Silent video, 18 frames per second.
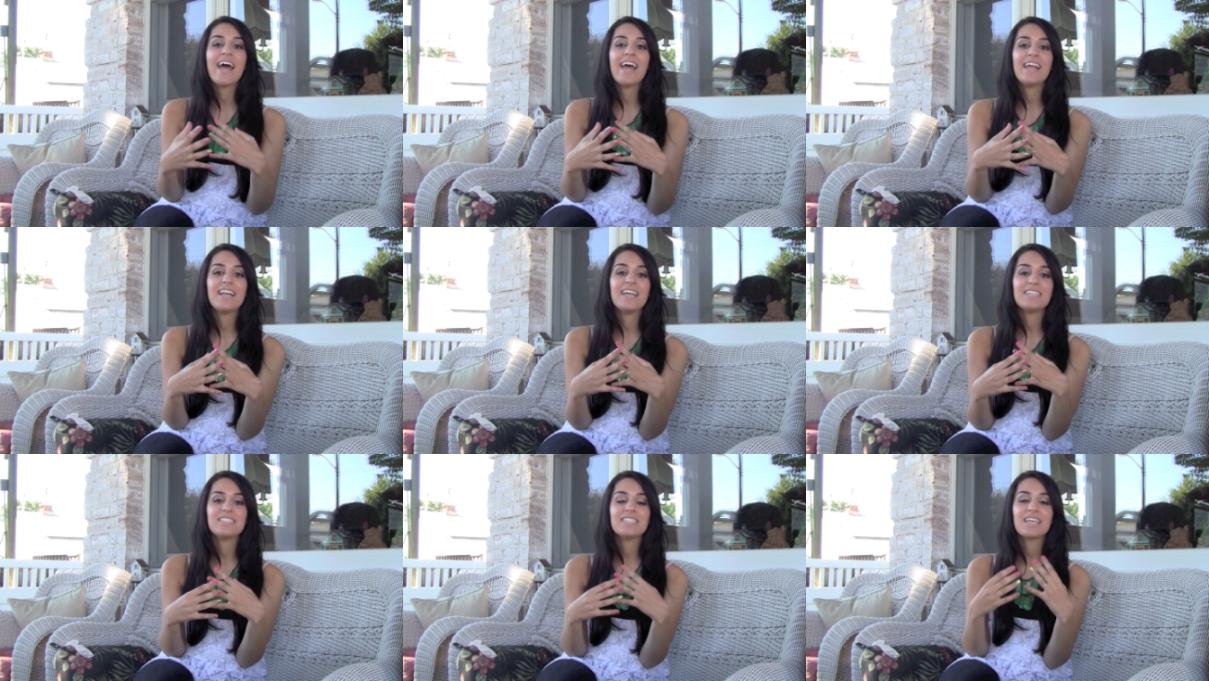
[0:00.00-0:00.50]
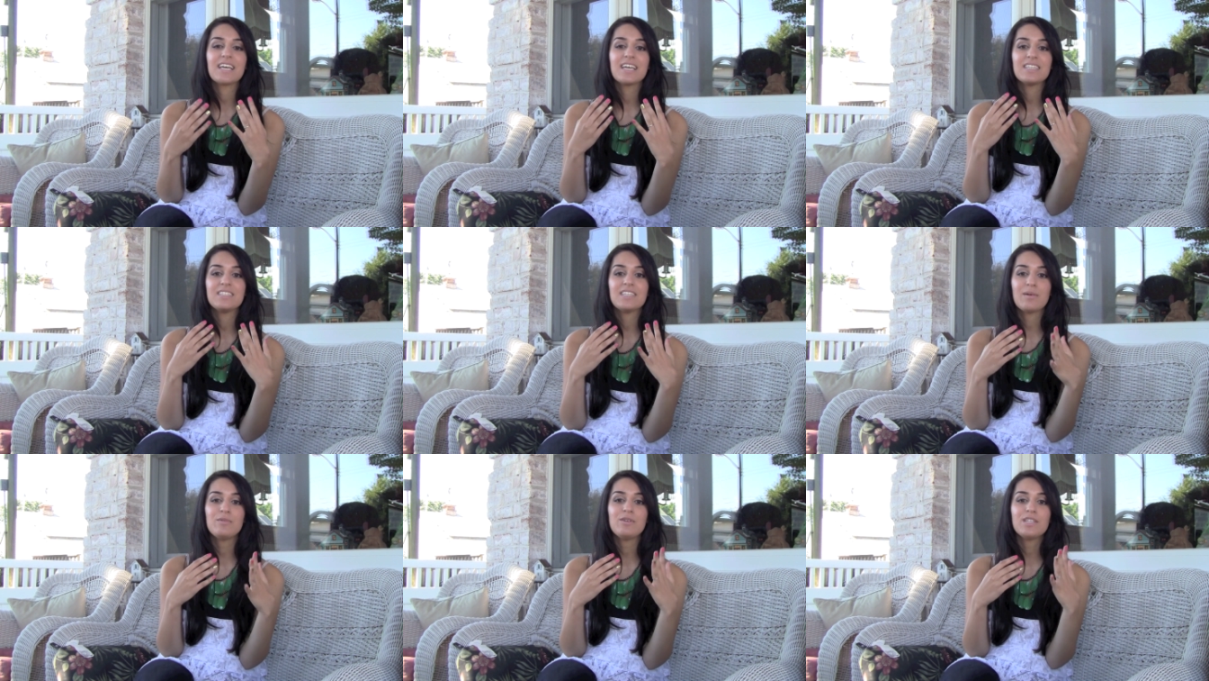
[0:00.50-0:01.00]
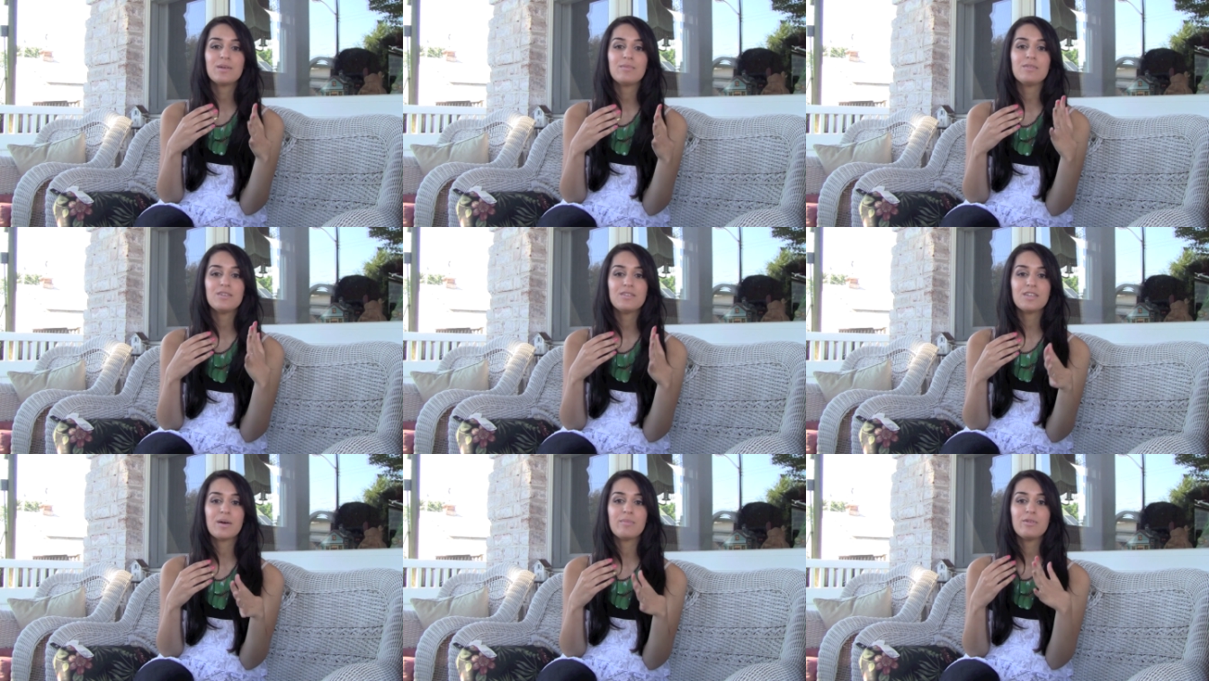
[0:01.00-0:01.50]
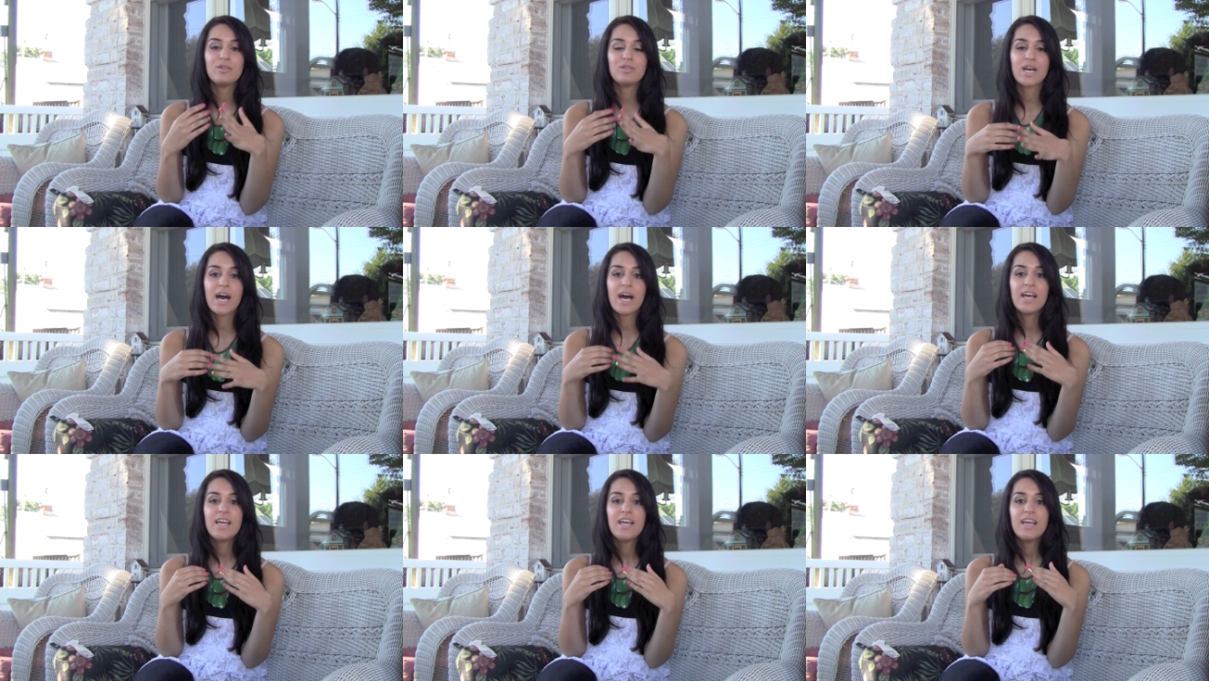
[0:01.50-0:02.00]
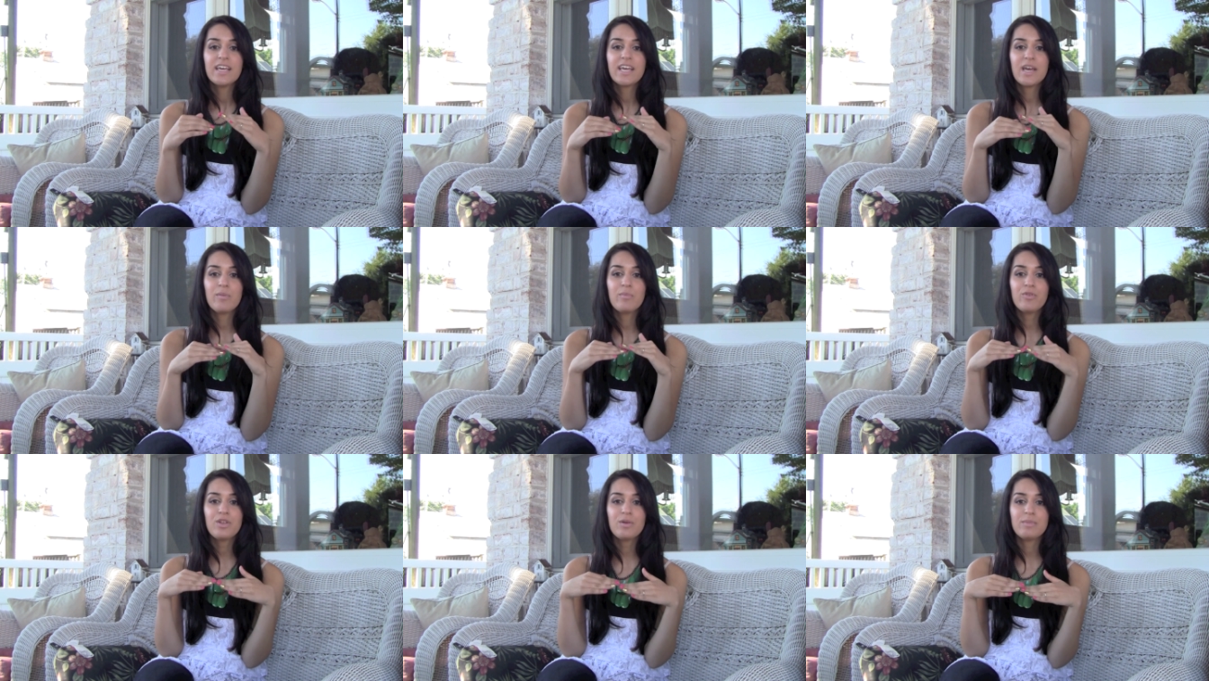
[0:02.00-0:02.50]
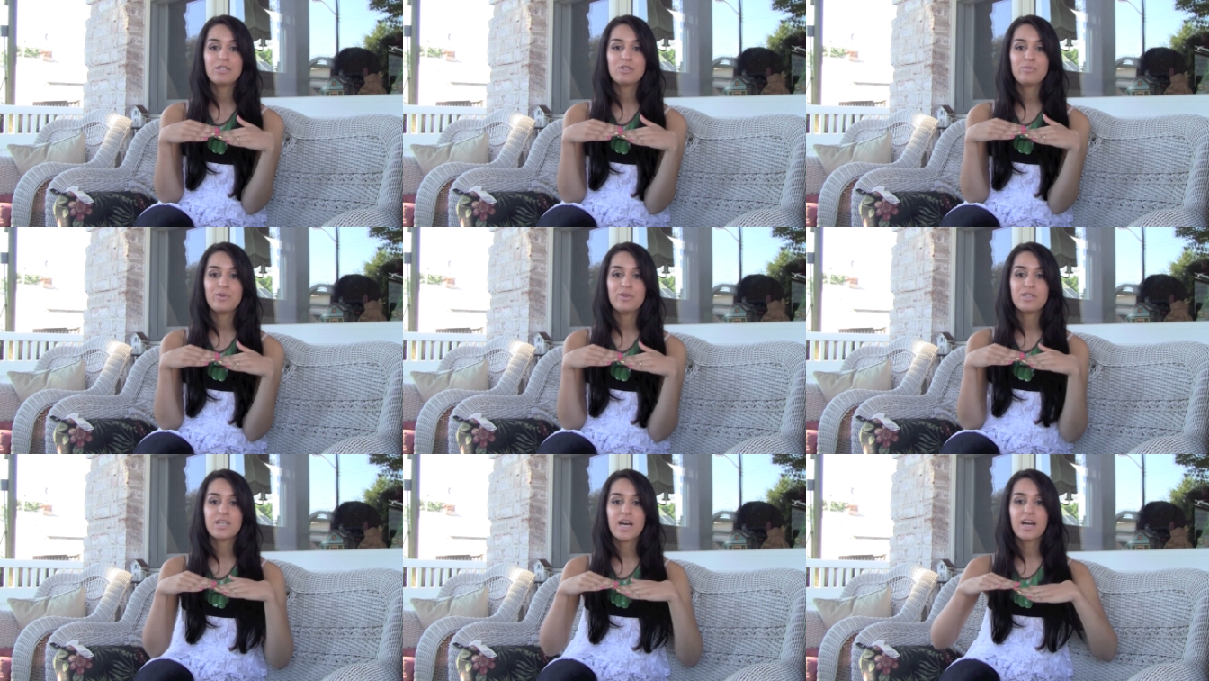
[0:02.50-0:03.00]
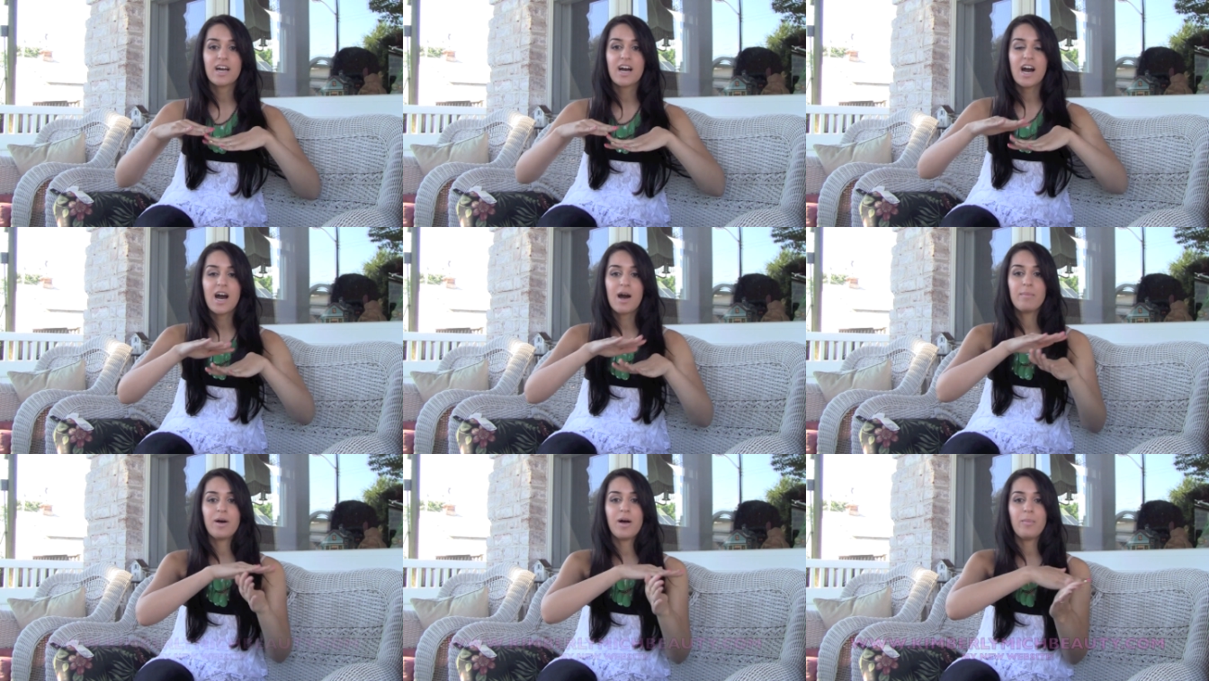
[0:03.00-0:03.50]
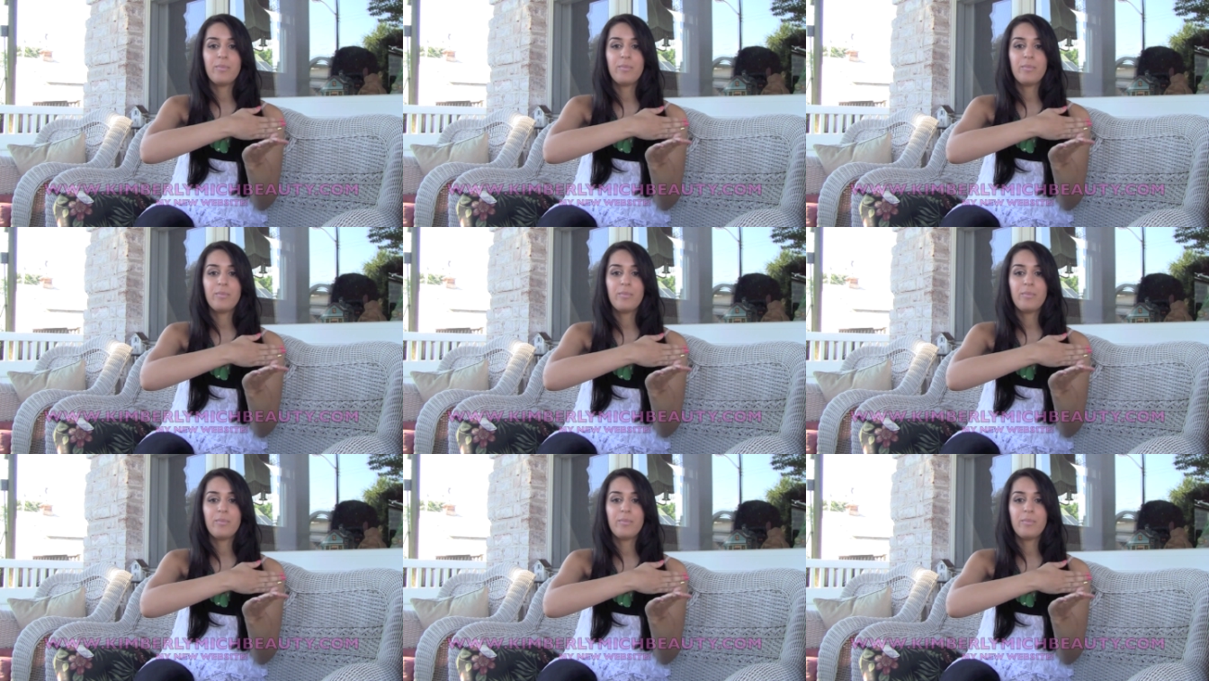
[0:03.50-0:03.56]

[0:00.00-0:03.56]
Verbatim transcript: And it's www.kimberlymichbeauty.com.